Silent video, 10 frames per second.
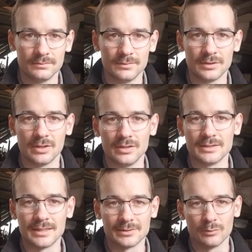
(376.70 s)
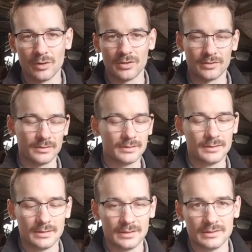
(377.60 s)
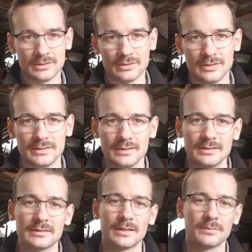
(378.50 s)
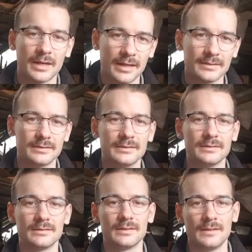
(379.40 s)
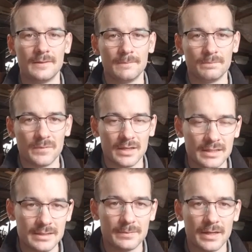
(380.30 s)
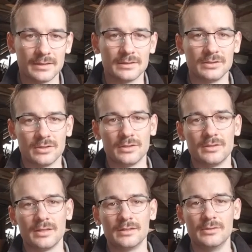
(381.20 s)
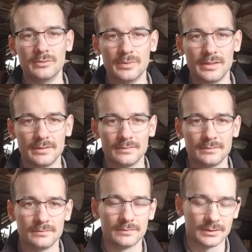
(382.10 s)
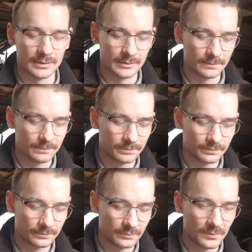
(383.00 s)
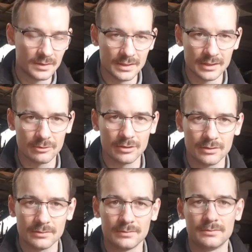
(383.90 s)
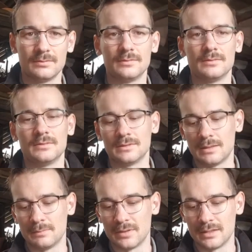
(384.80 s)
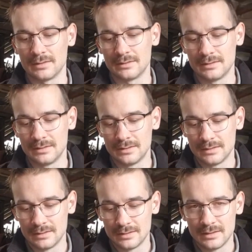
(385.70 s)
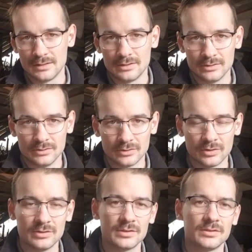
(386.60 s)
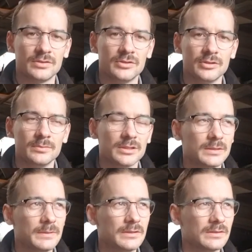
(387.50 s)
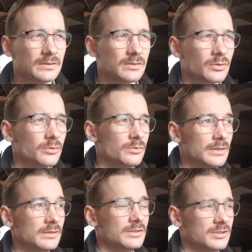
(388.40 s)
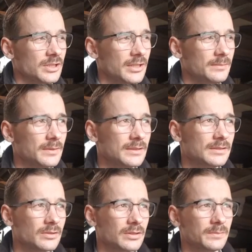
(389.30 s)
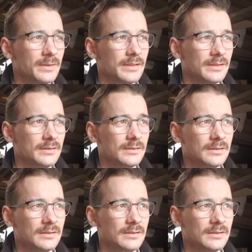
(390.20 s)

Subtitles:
You know, it's worth it. So in some cases, it is better to go a little bit dearer, but don't just assume just because the tool is cheap, it's gonna be